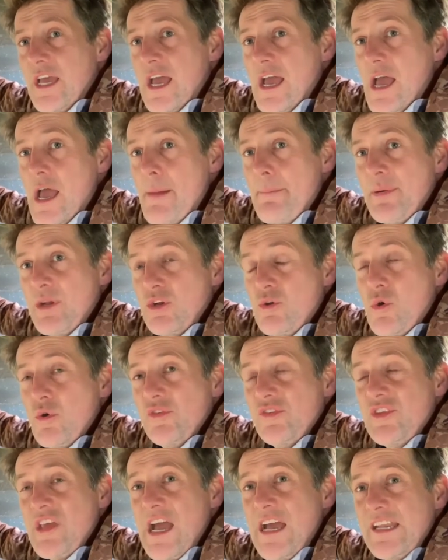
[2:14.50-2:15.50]
But of course
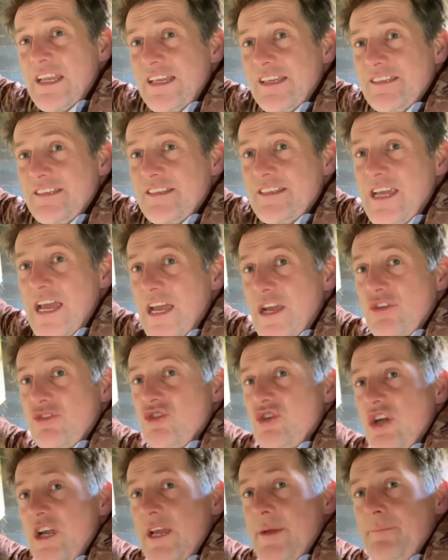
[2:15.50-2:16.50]
that is the
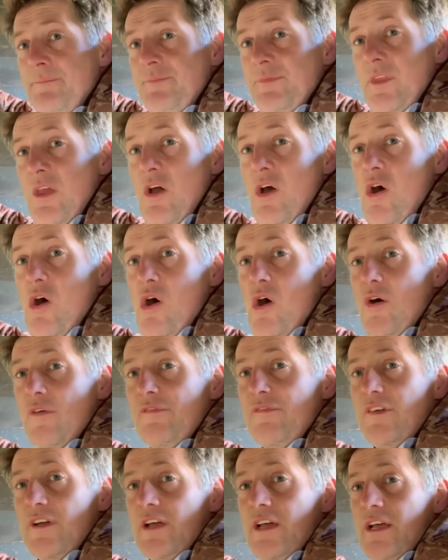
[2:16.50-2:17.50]
territory
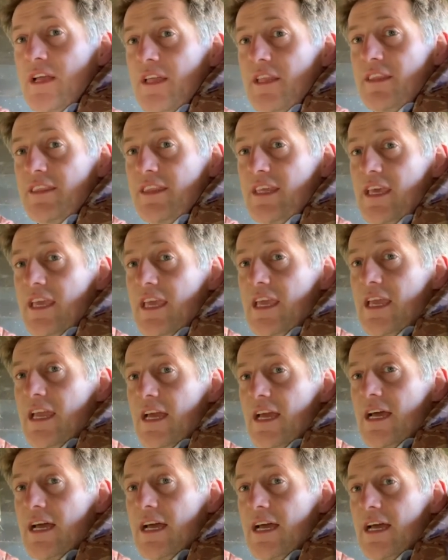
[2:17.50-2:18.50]
of the
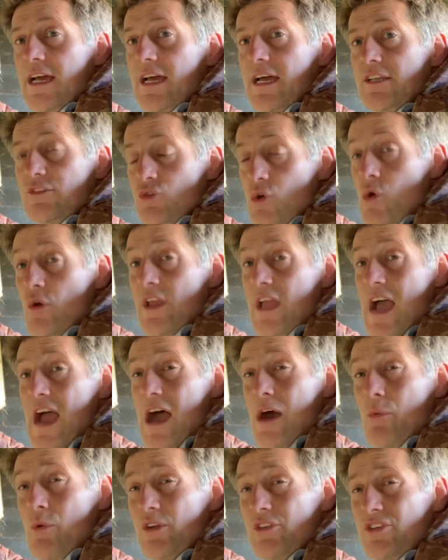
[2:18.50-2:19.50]
tawny
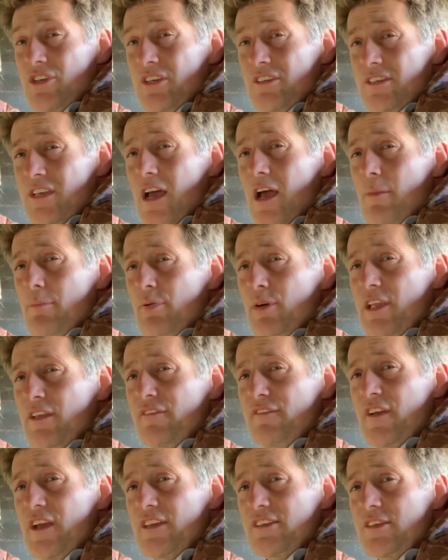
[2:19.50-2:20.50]
owl, which is a pretty
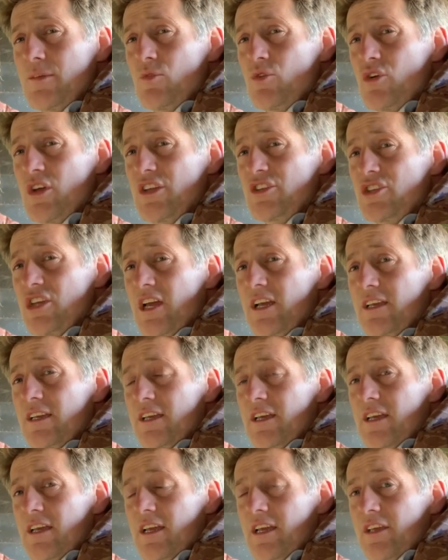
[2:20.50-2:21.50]
fearsome creature.
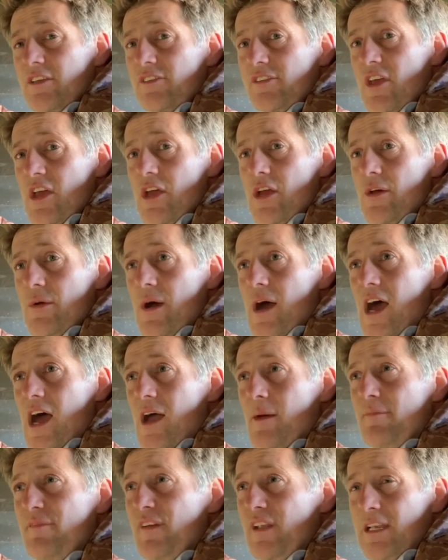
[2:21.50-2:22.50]
So
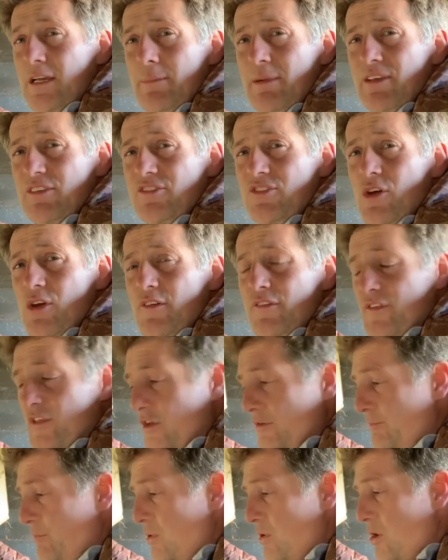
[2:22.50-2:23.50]
I'm feeling a bit sorry for those
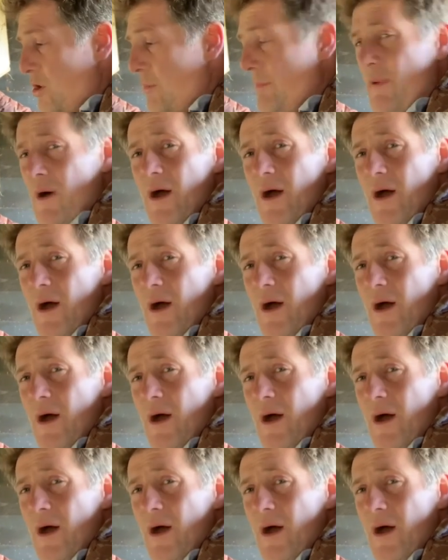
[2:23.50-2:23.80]
poor old barn